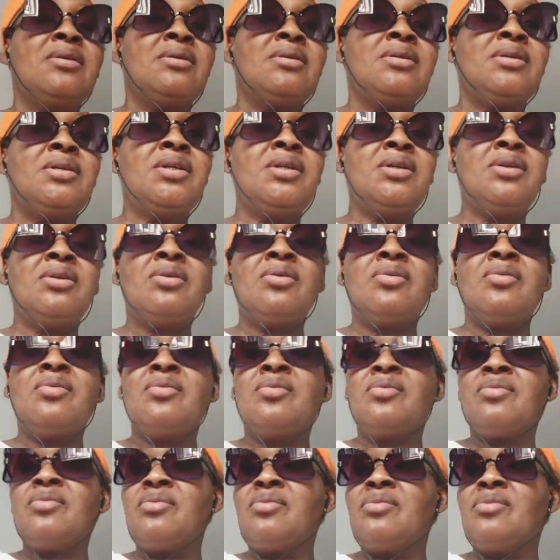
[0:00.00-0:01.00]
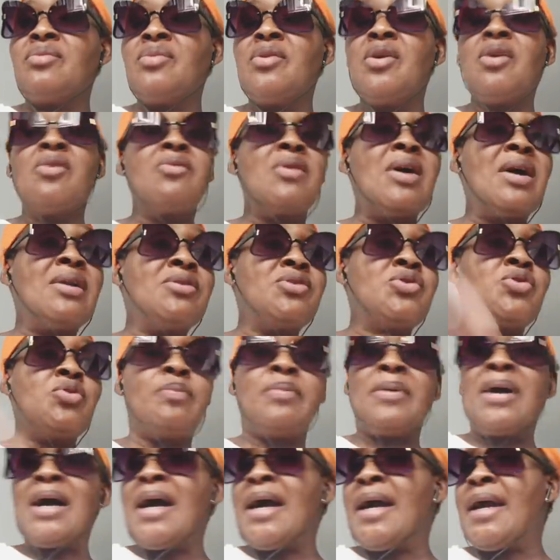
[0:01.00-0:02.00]
you know, around
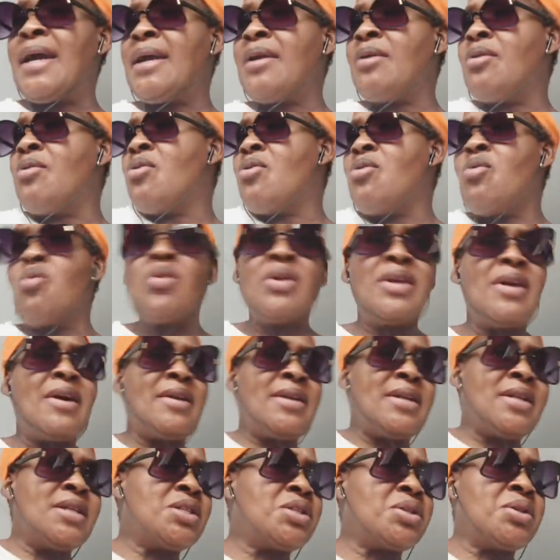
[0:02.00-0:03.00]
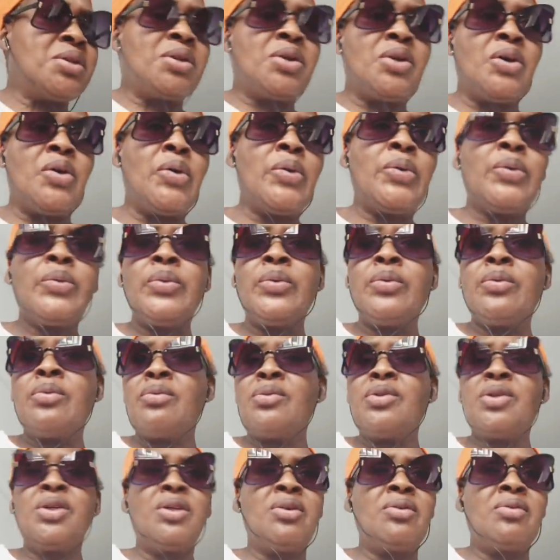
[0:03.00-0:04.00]
Dubai or what I need to know,
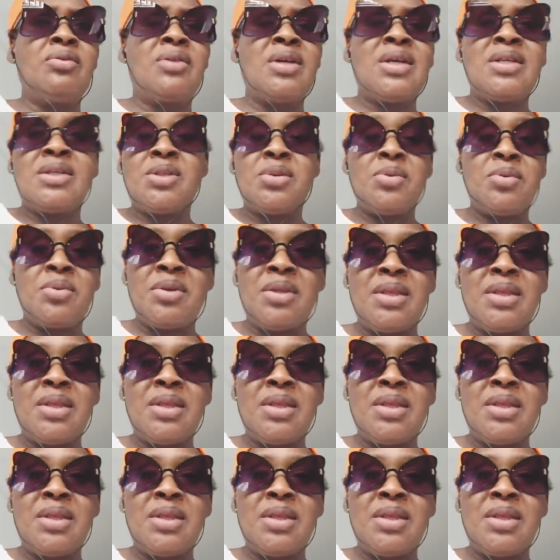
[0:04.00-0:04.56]
you know, that sort of